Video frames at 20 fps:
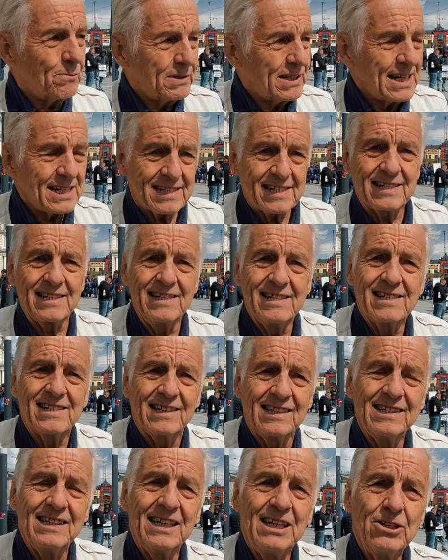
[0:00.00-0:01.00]
that sense,
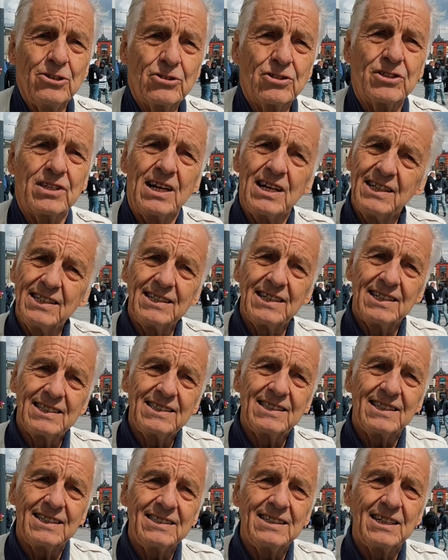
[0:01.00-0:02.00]
I understand
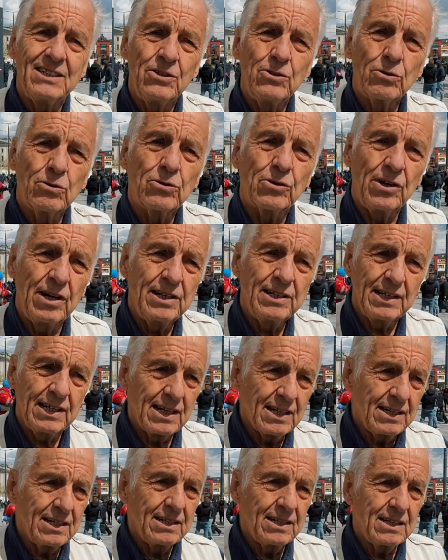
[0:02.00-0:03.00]
that the
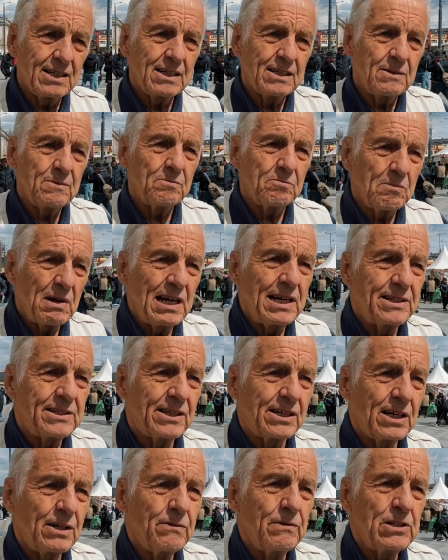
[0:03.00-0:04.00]
Ukrainian
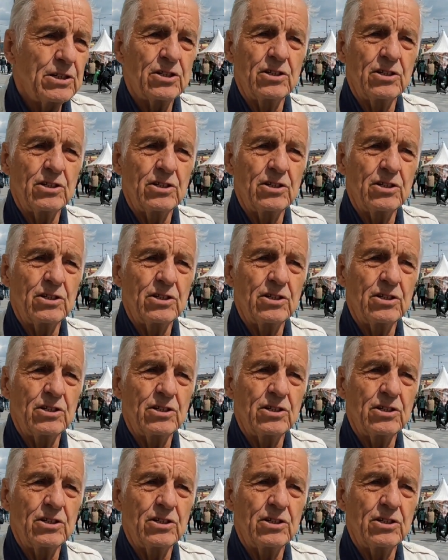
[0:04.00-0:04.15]
military, which